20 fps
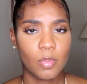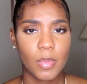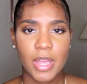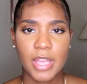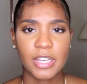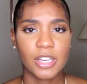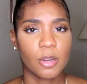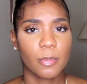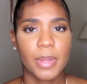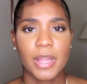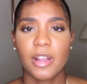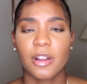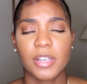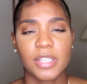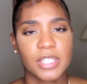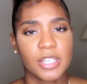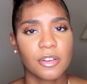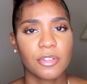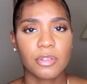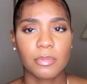and their
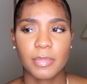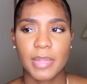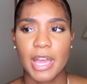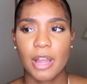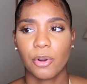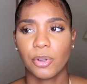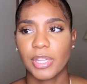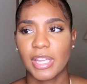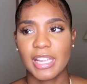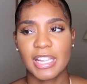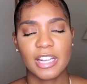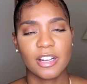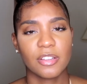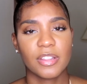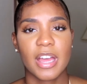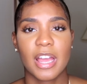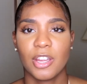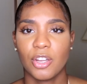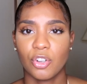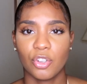parents tell them that, or they hear
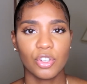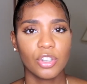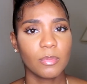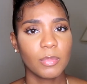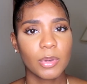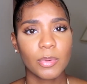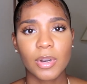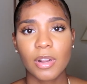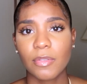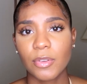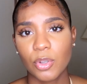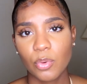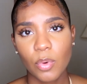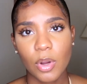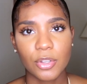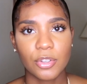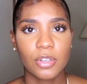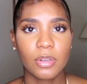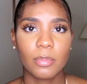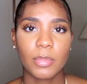that, you know, you can be whatever you
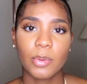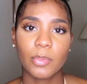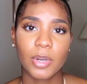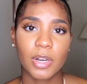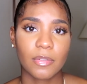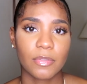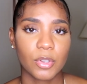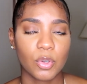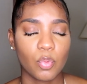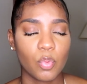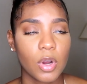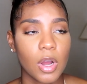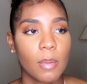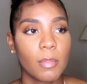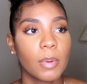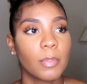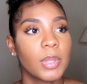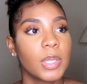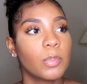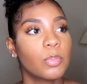want, you can be whatever you want,
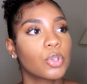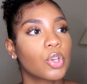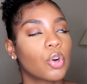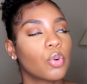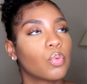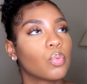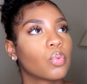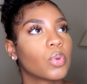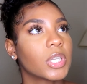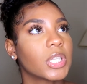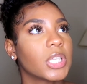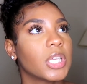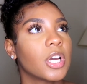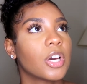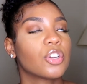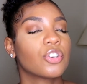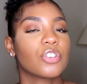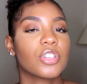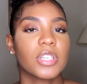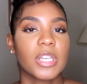but people don't really
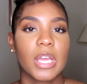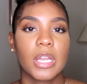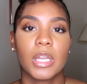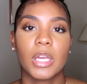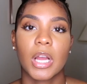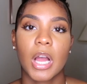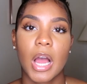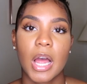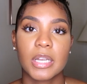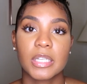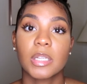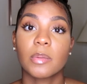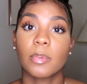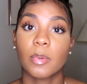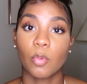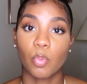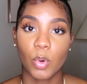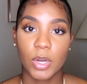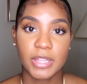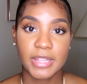understand the concept
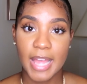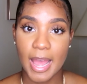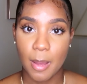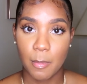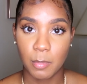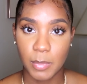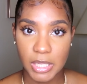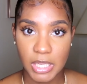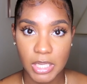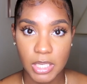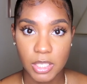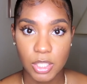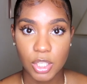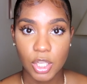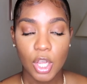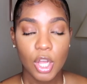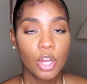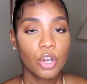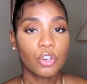of what that means.